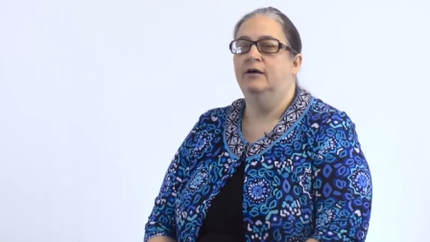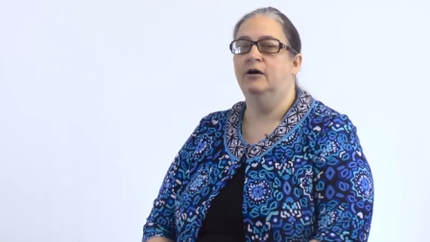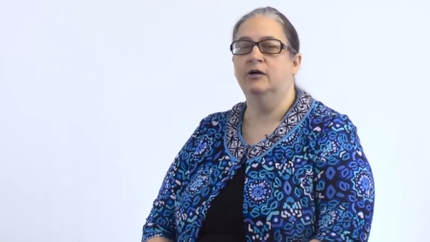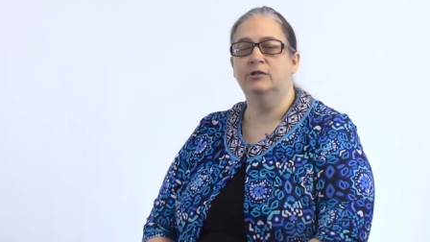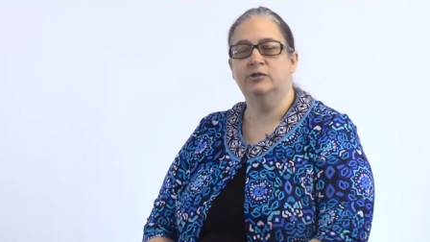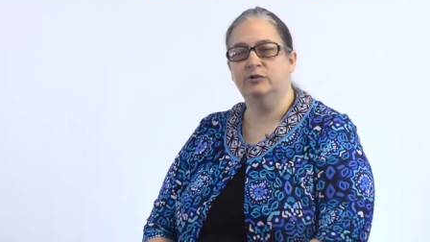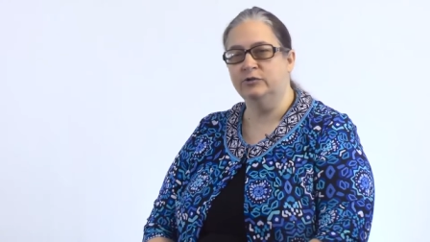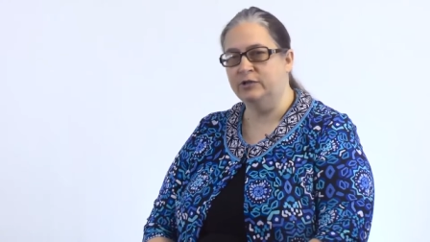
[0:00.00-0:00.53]

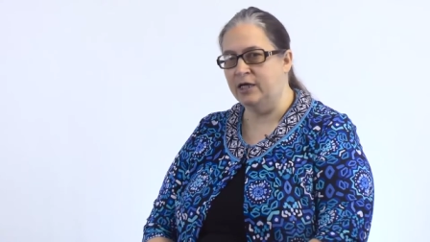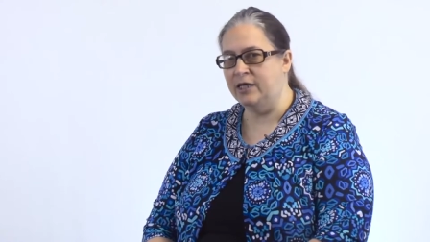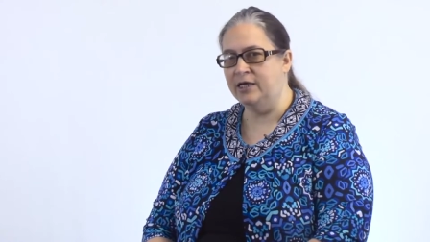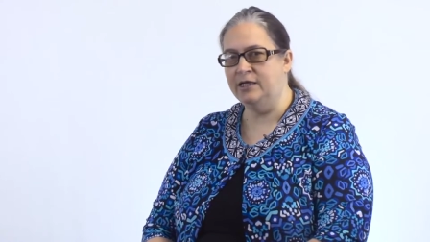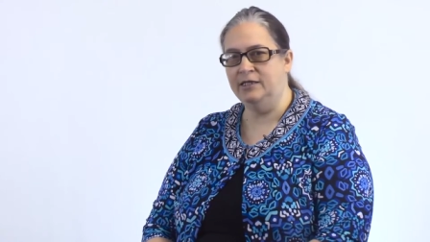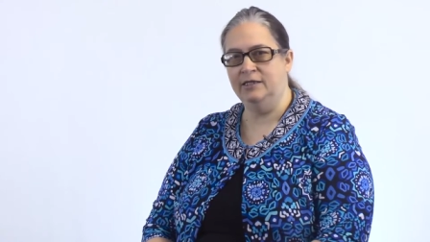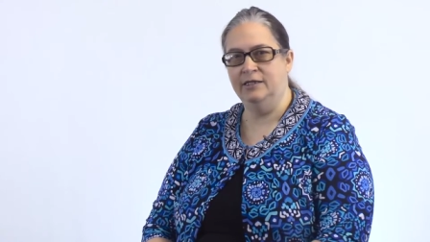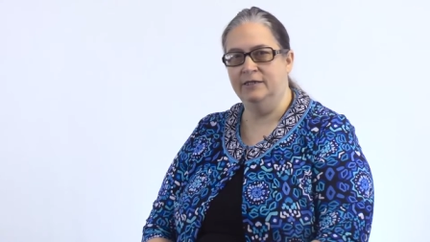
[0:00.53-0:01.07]

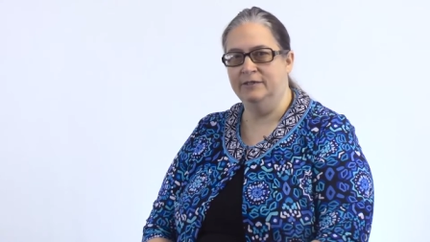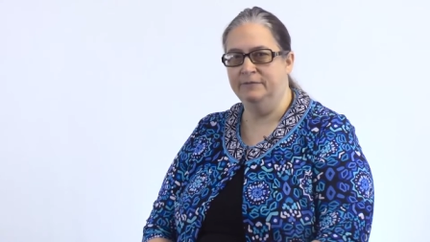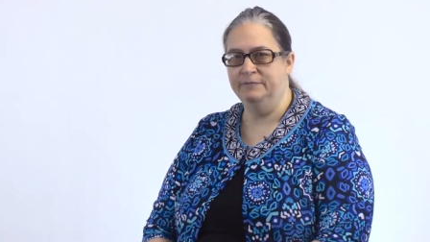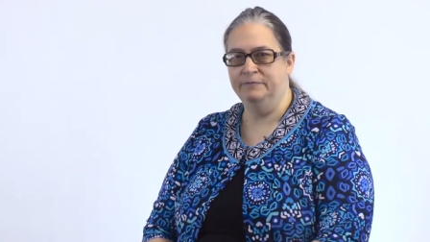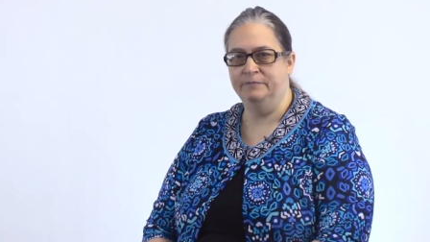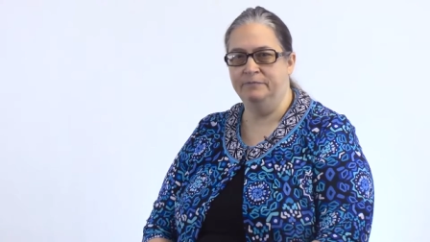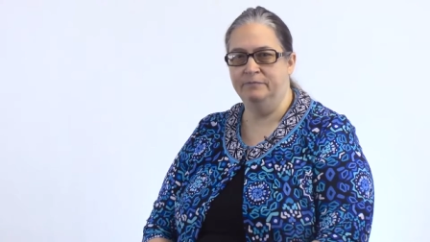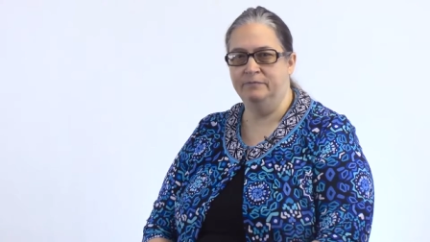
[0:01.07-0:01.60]
auscultate,
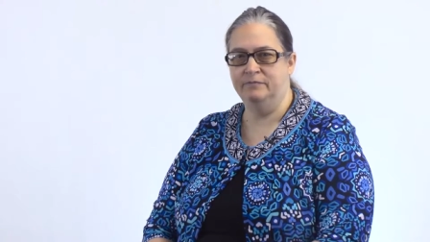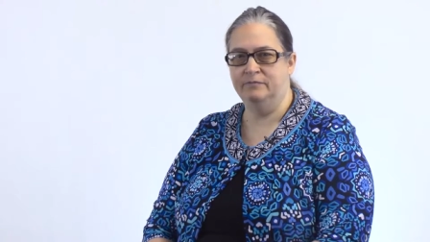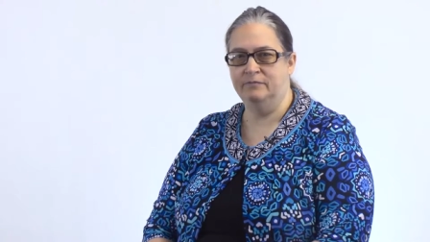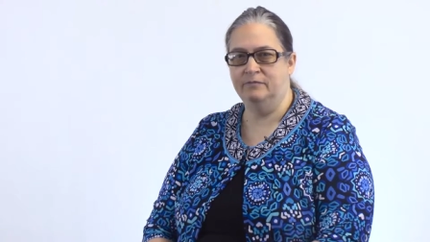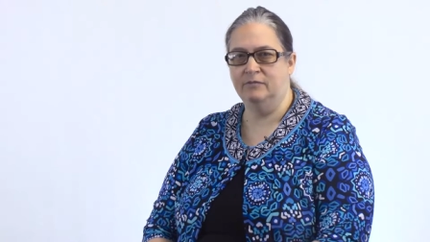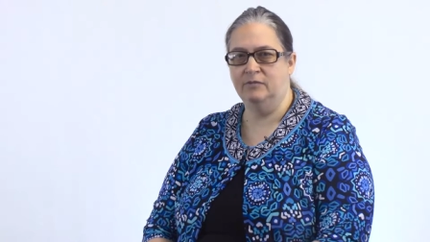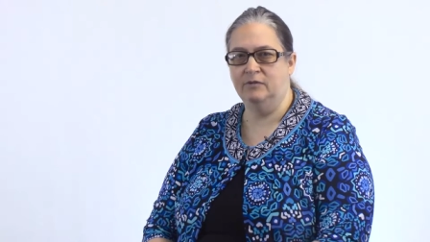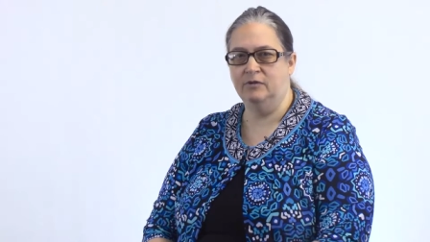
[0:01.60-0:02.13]

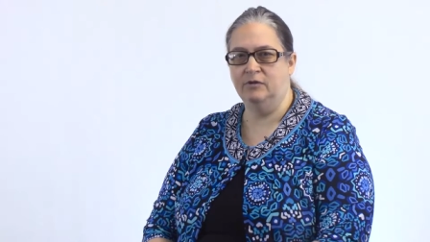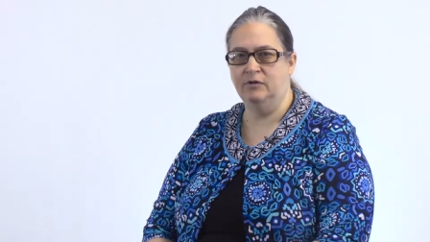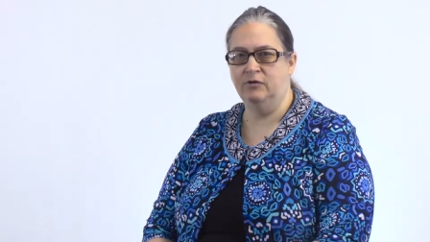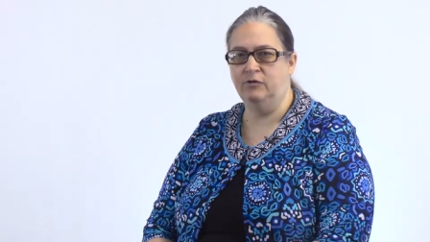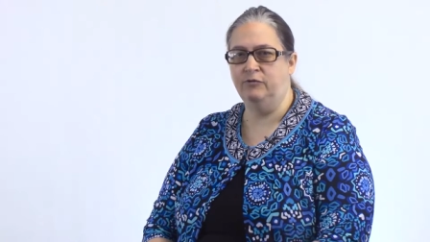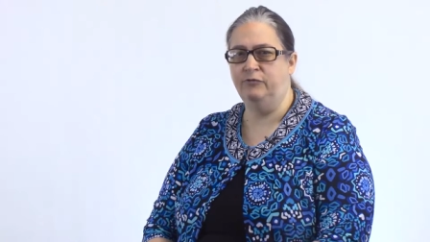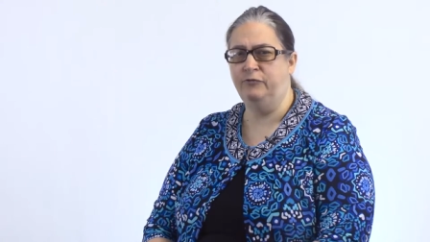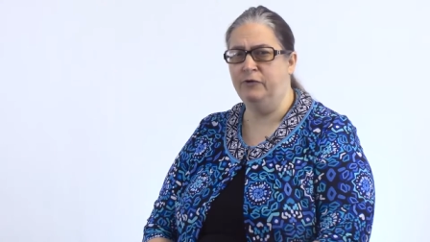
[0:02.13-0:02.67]

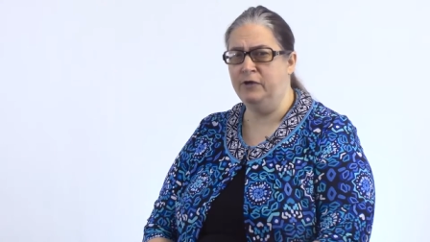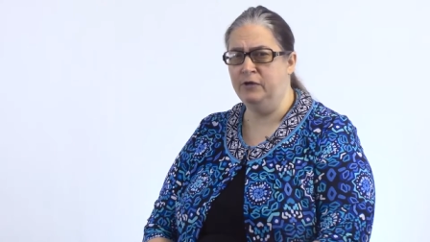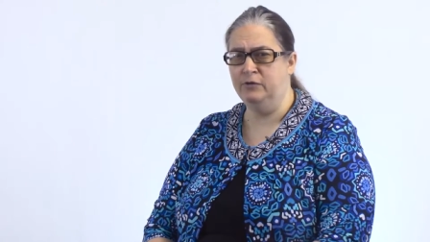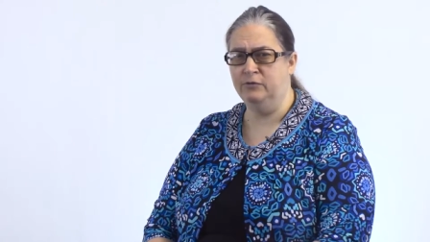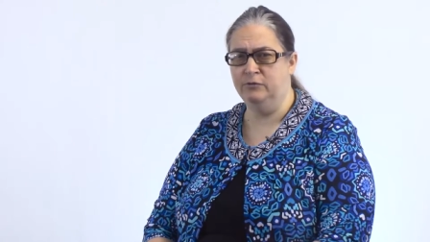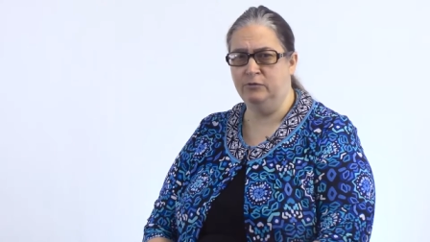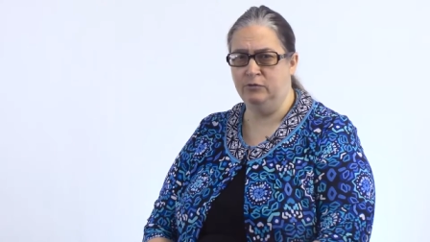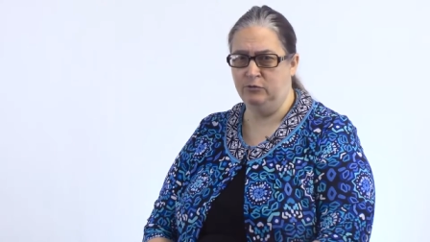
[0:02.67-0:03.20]
you
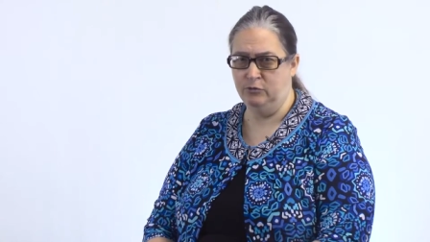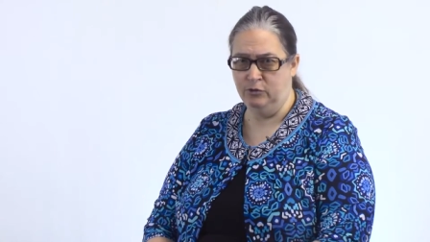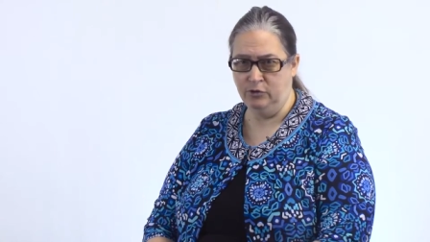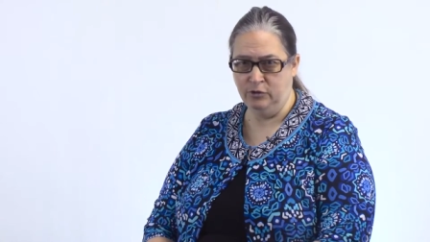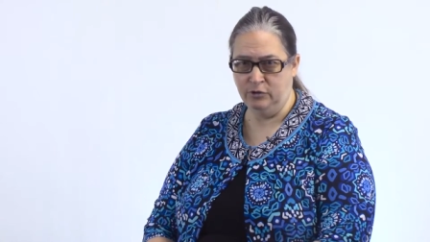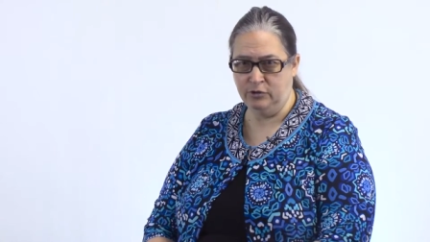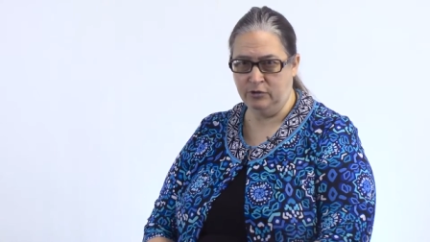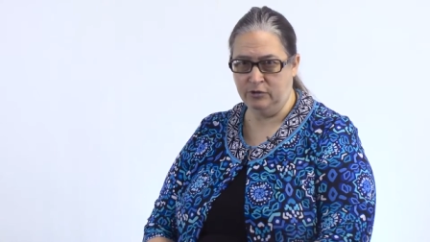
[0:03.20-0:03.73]
feel, you
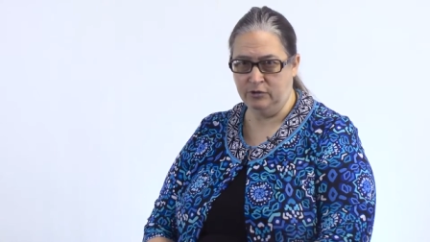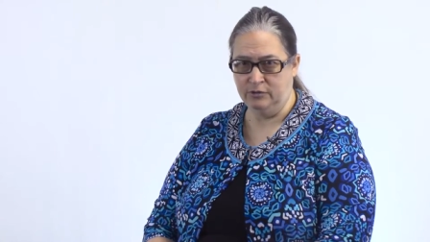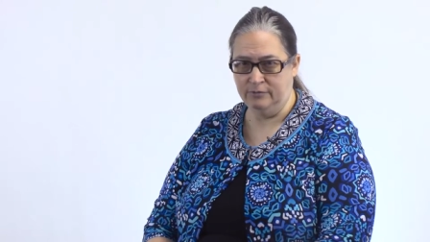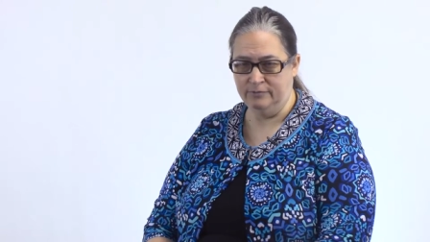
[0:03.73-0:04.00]
look.